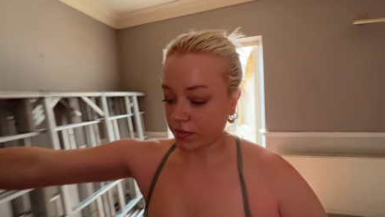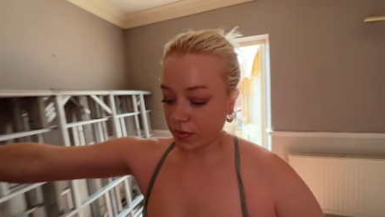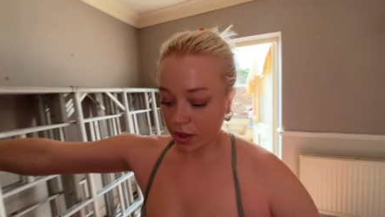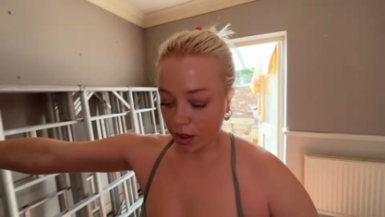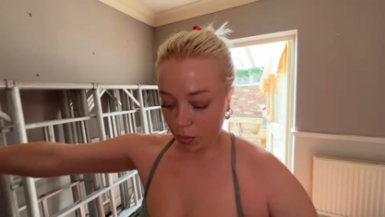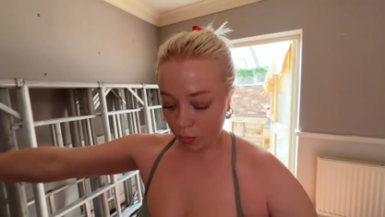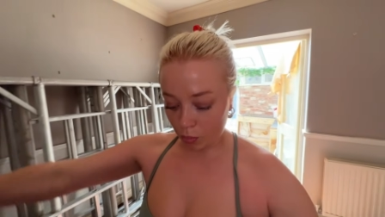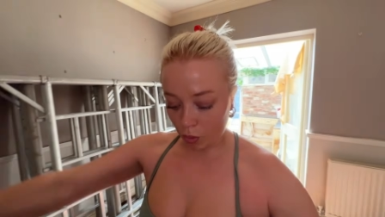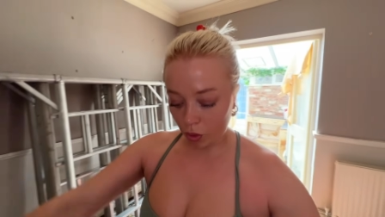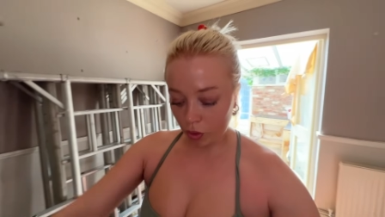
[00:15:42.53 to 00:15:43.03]

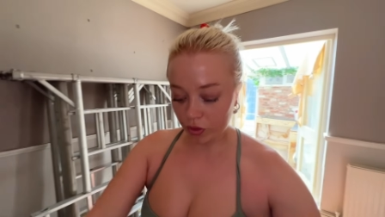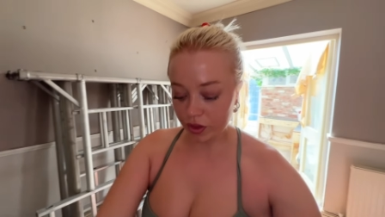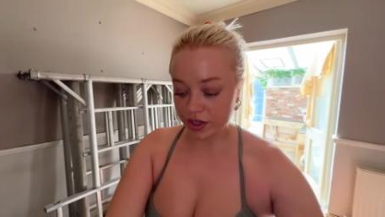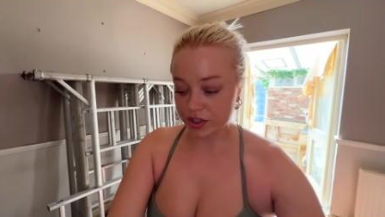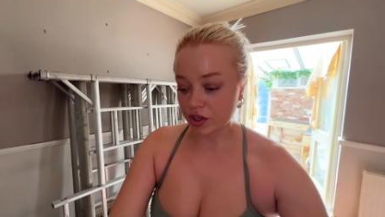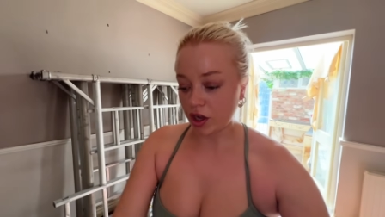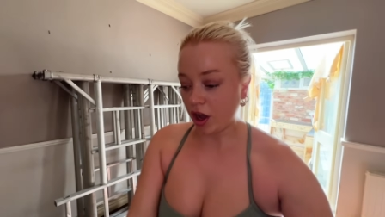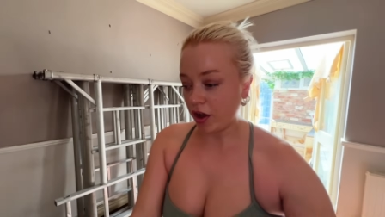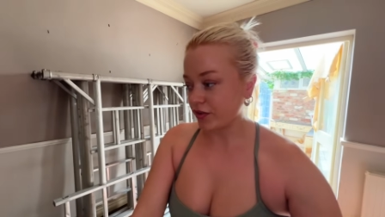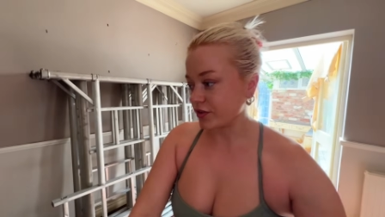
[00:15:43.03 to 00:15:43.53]
wall this
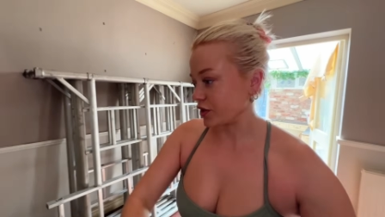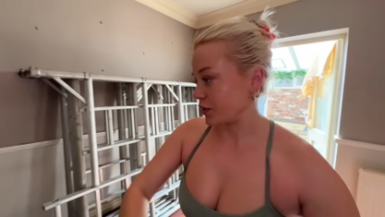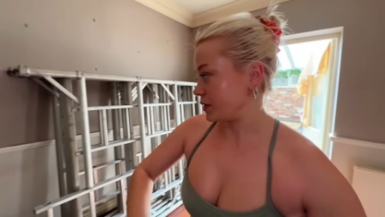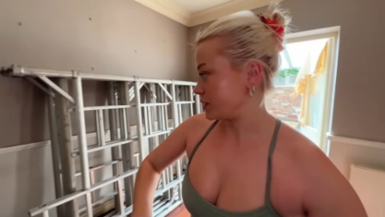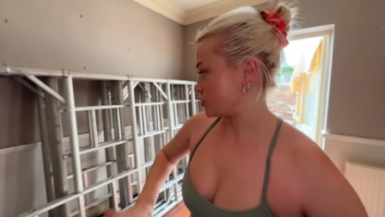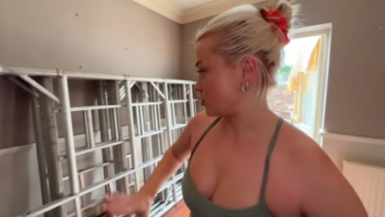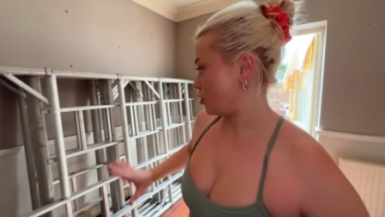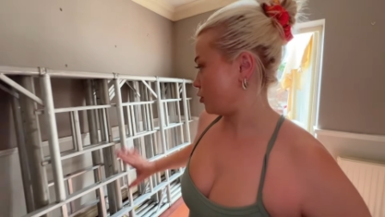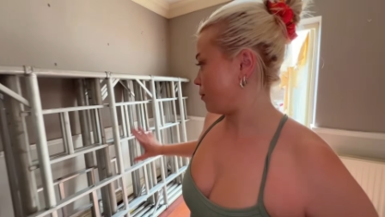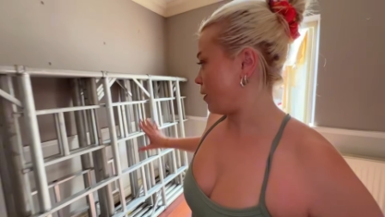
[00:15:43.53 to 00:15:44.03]
off so it's
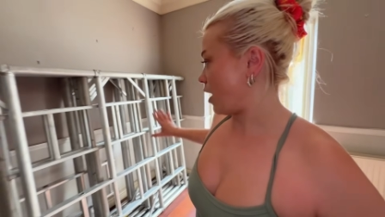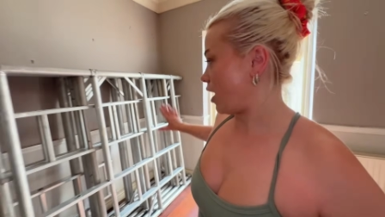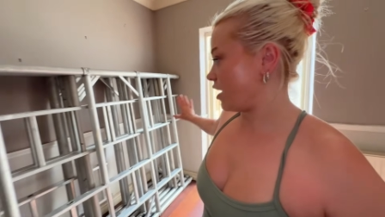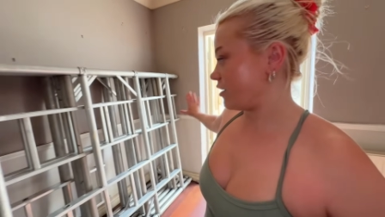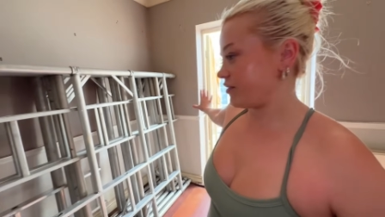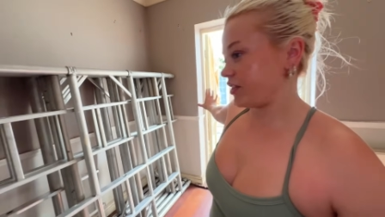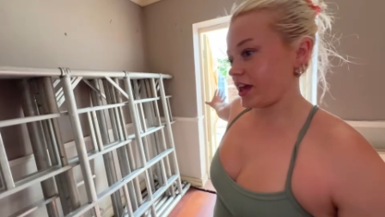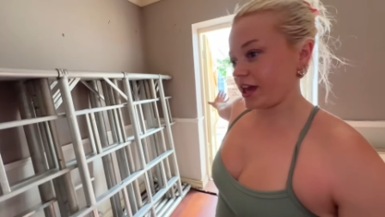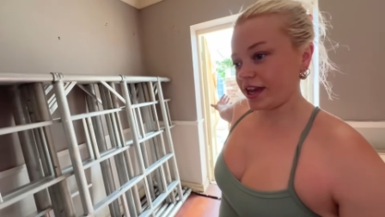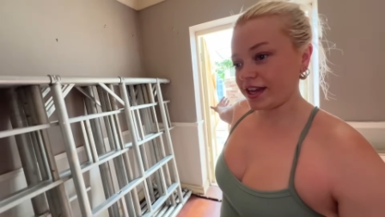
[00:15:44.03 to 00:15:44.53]
all part of
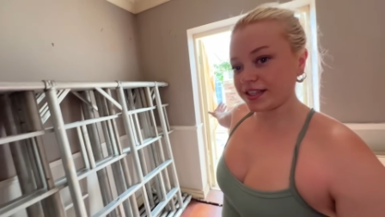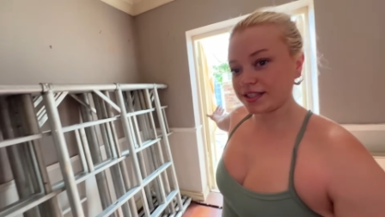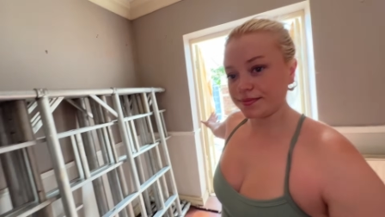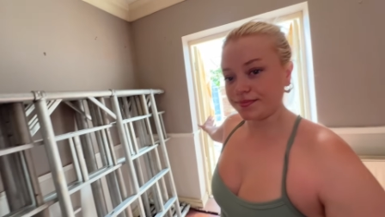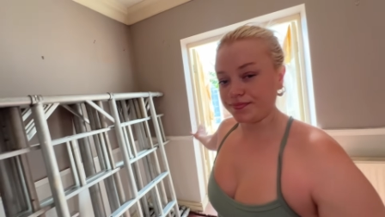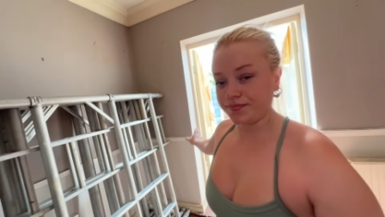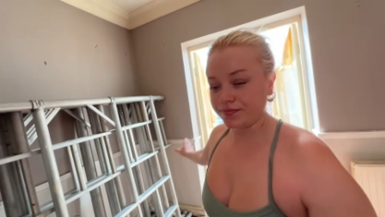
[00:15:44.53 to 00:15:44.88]
this.